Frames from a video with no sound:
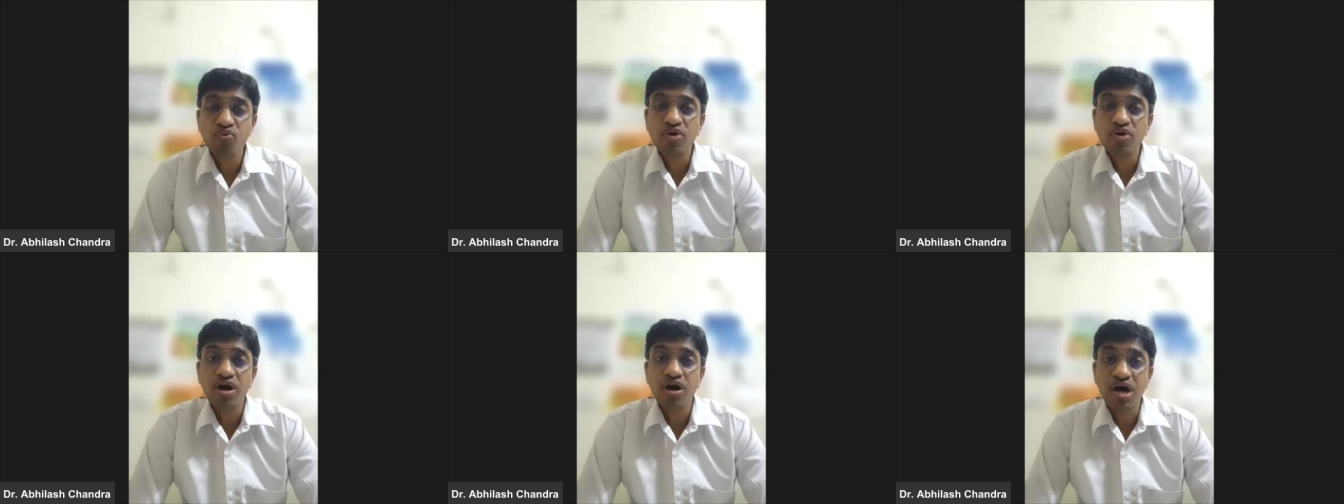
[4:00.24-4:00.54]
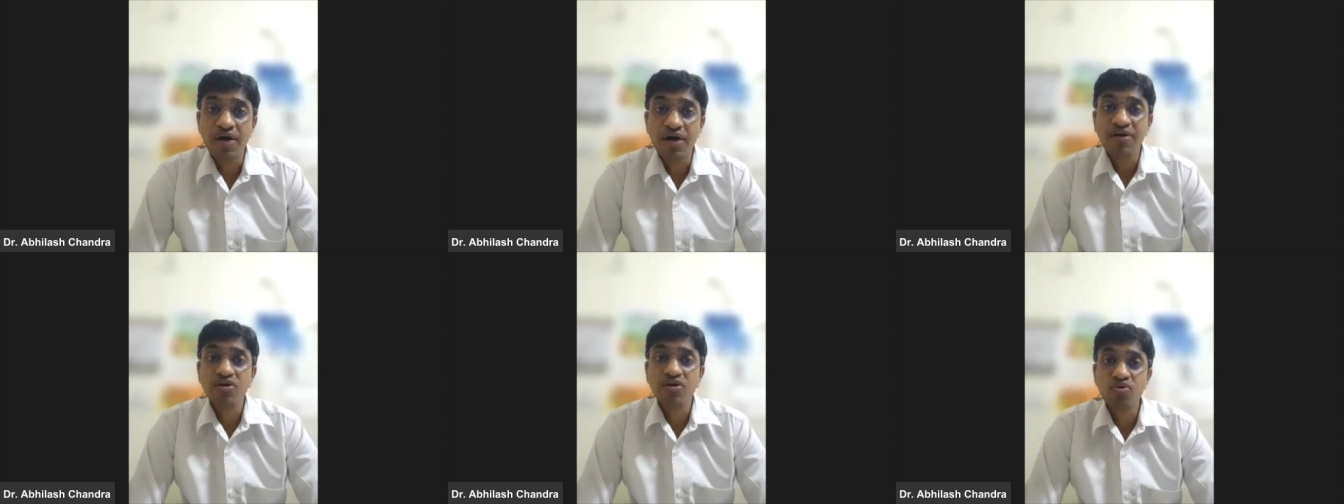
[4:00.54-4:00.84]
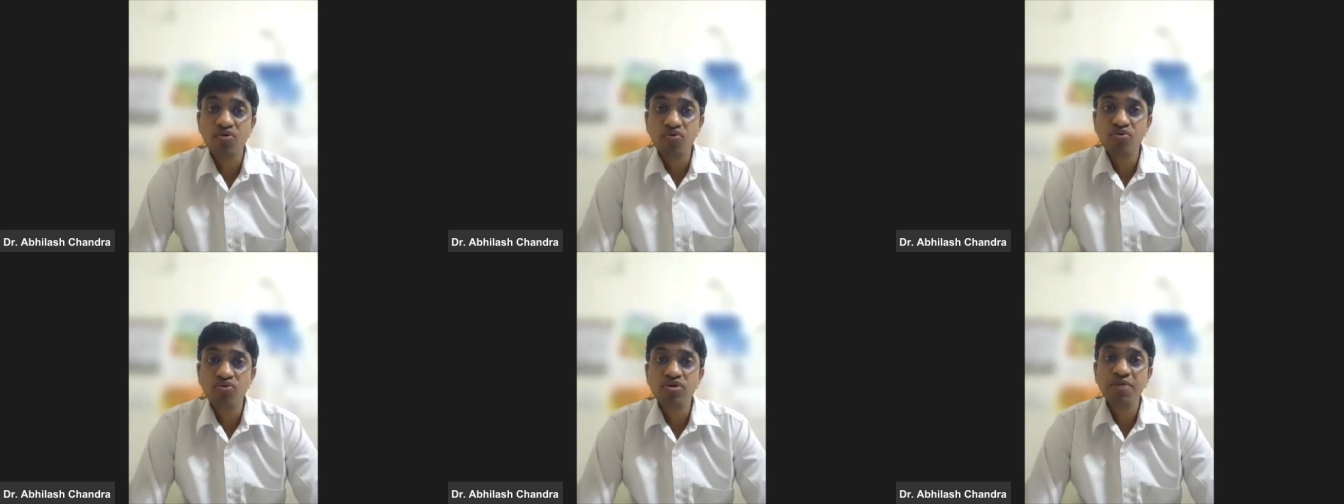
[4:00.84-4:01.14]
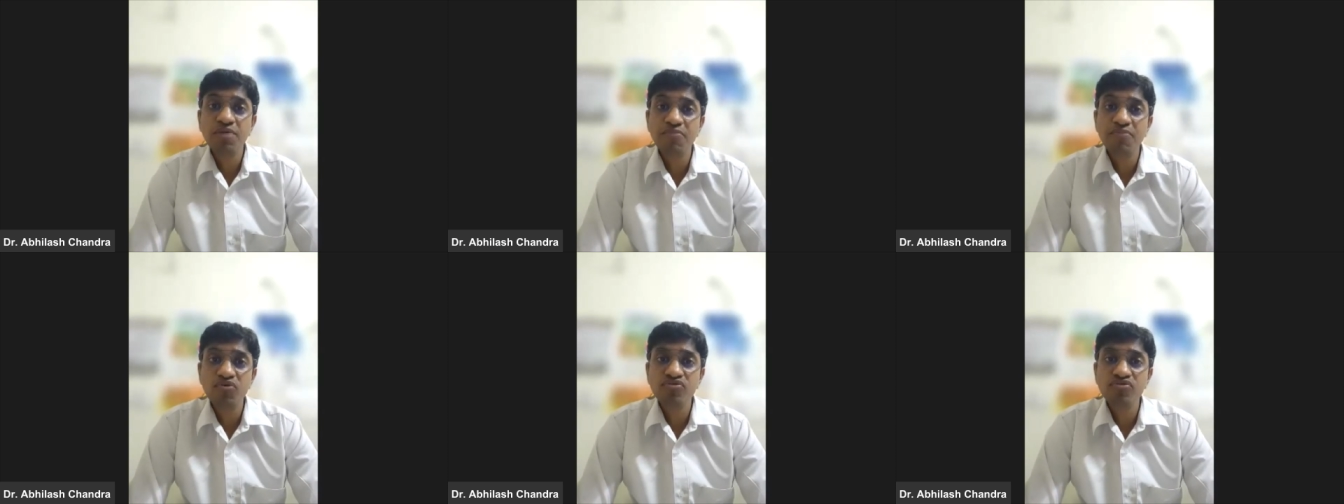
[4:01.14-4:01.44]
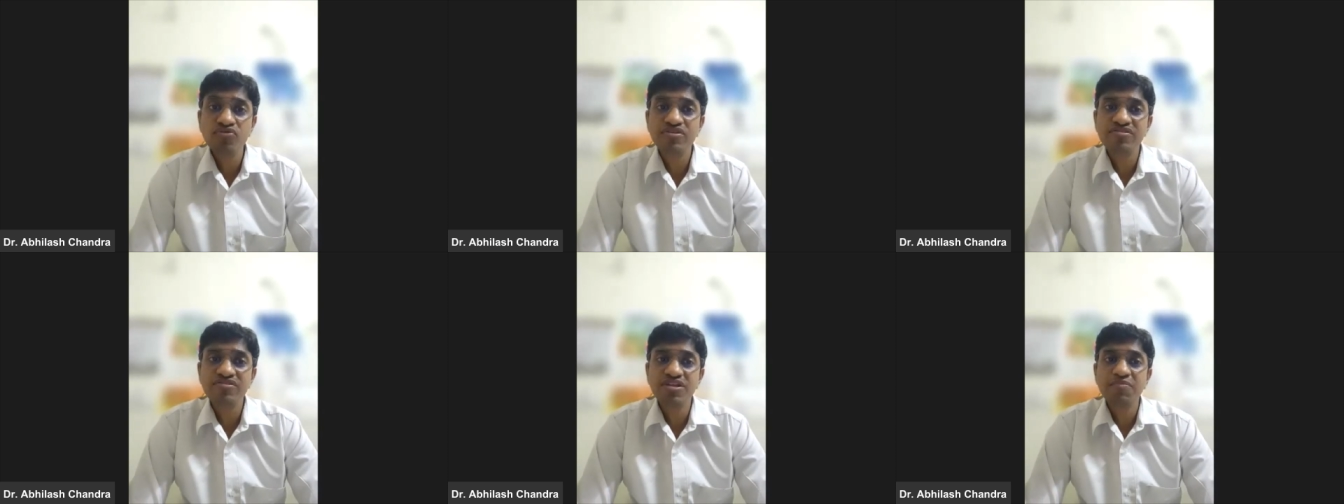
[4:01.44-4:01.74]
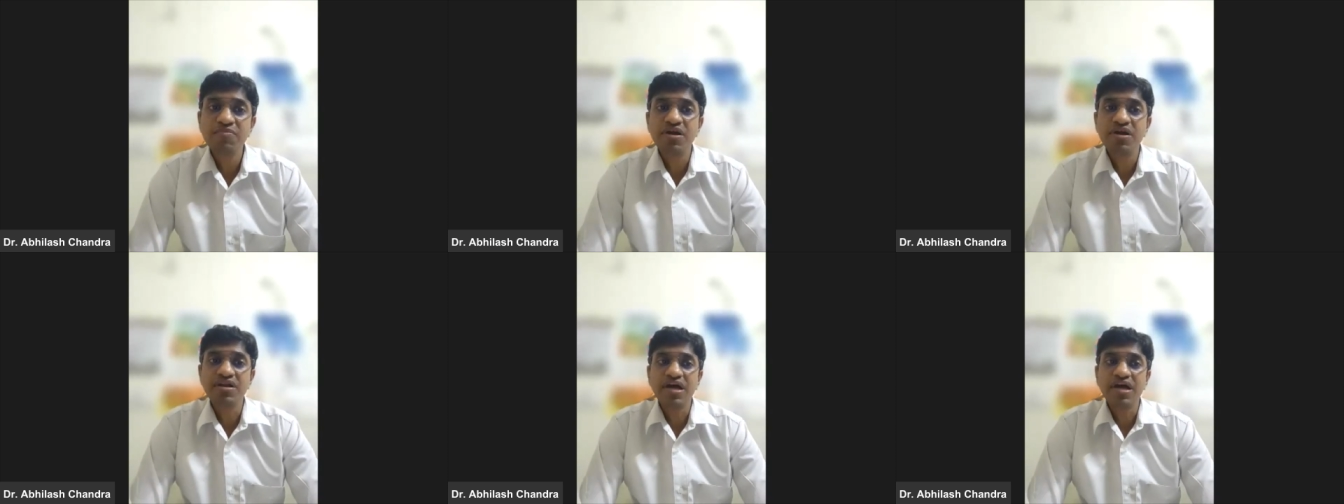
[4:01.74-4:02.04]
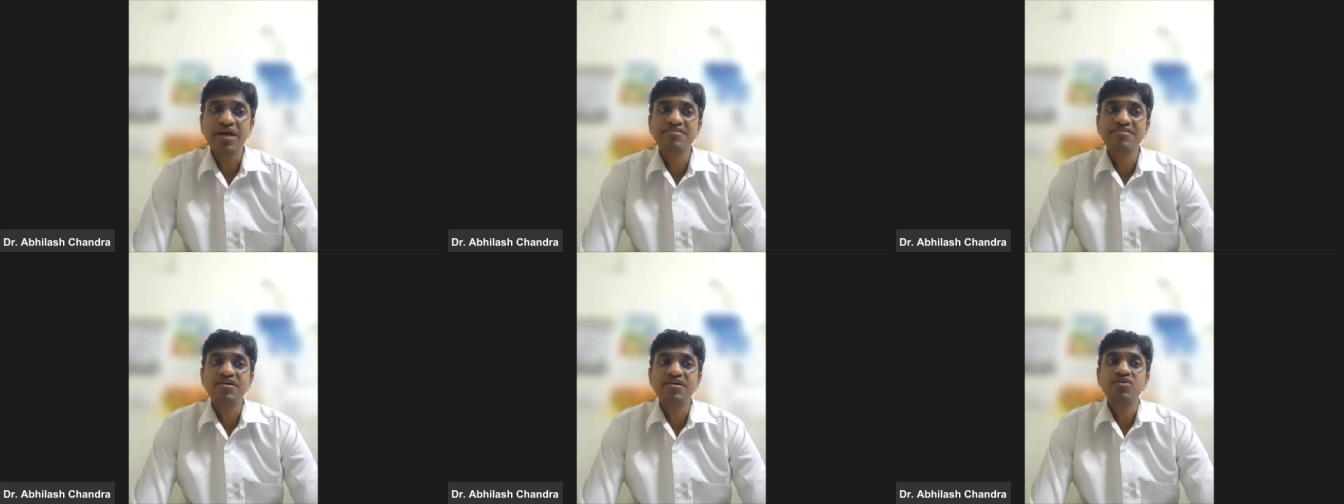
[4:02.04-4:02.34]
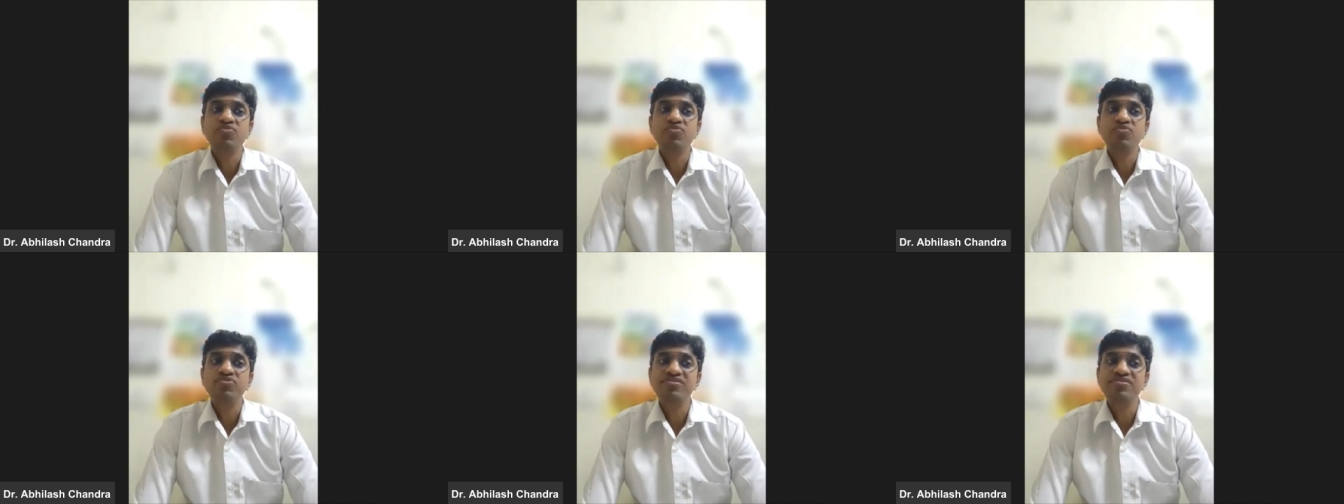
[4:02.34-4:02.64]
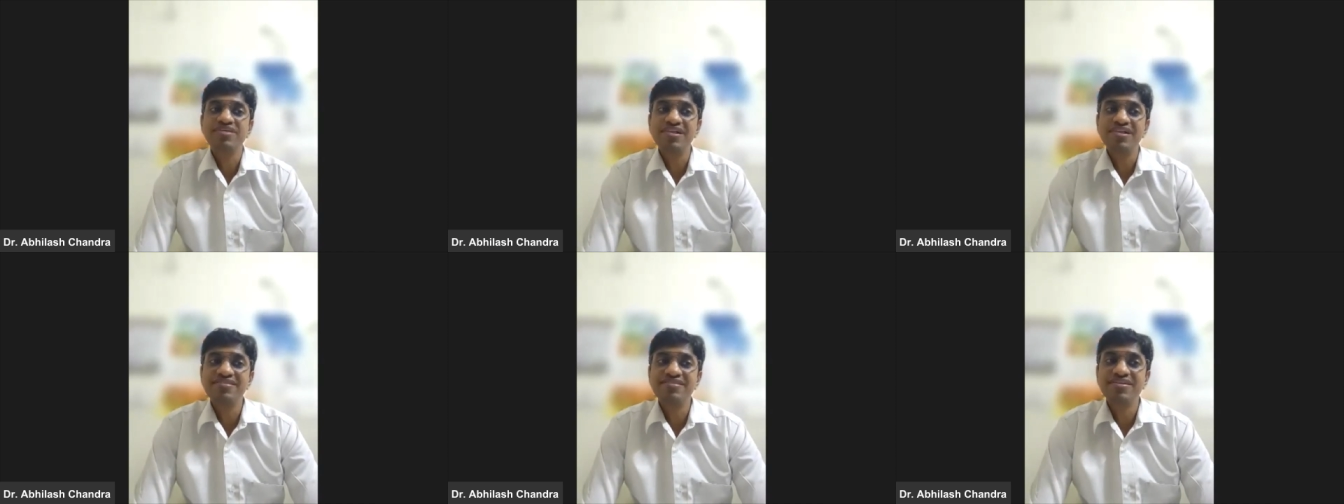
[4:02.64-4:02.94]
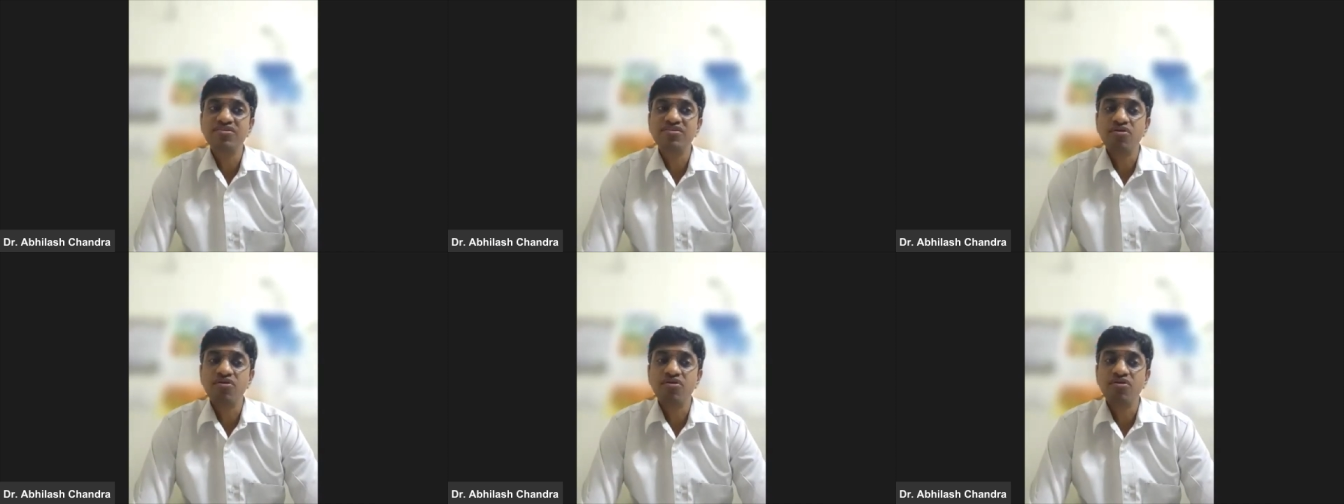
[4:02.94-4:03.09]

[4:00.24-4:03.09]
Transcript: our own immune system attacks our own cells and